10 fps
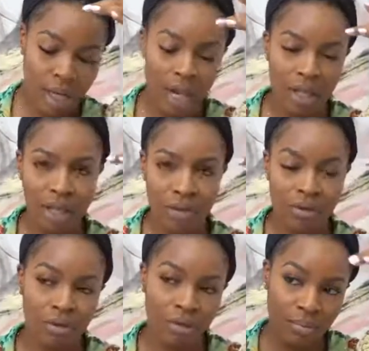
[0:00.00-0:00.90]
And then you
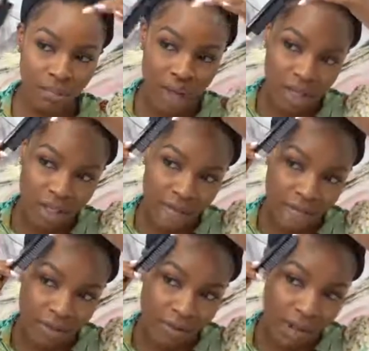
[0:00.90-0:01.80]
use the brush as
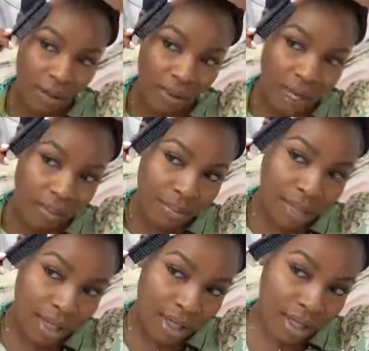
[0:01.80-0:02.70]
a follow-up
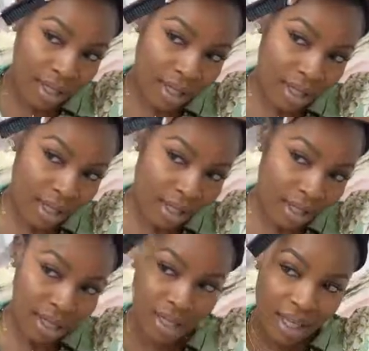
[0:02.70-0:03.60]

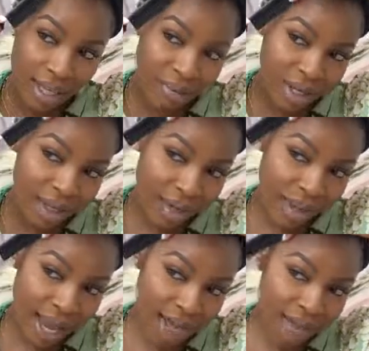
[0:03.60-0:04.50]
and brush it
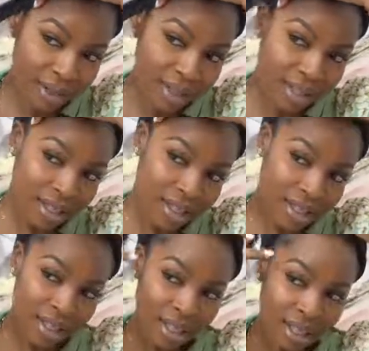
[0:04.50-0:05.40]

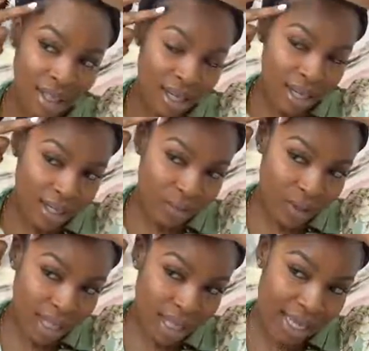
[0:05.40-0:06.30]
back. And it's
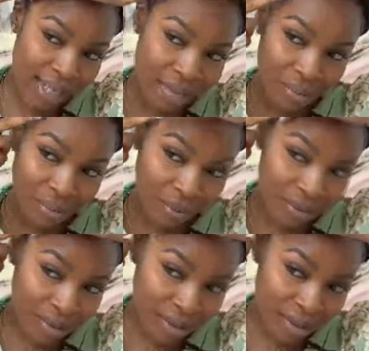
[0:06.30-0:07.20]
really that simple.
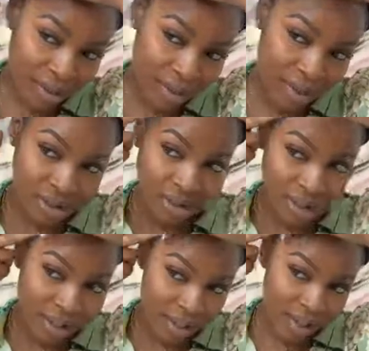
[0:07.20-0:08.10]

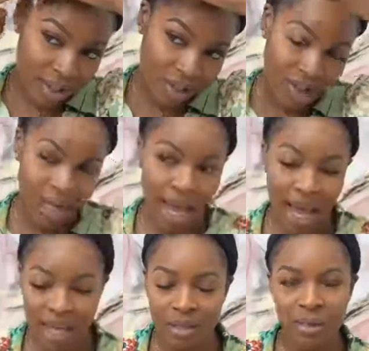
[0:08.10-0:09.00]
So you can
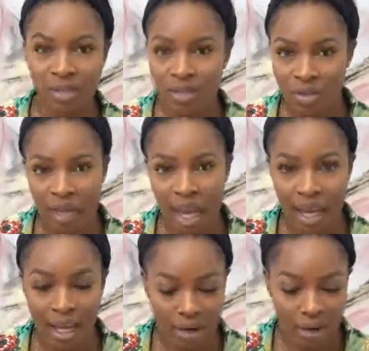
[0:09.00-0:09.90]
add as much as you
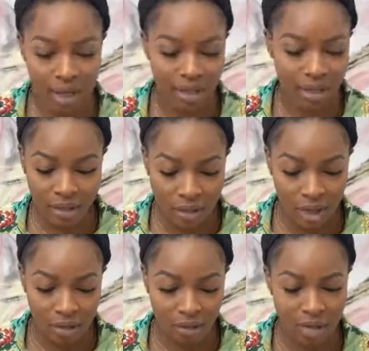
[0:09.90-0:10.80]
like,
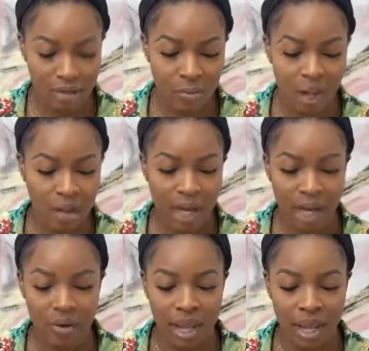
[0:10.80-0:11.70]
or a small
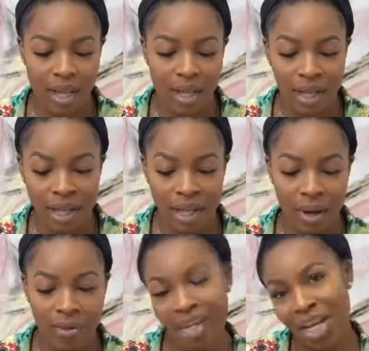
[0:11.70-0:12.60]
amount, and that
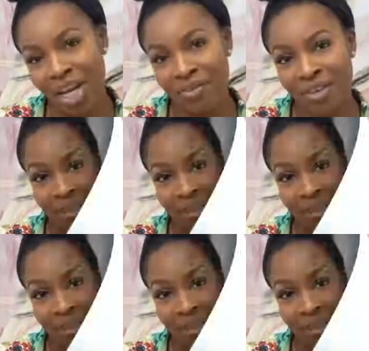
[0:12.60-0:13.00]
will take care of it.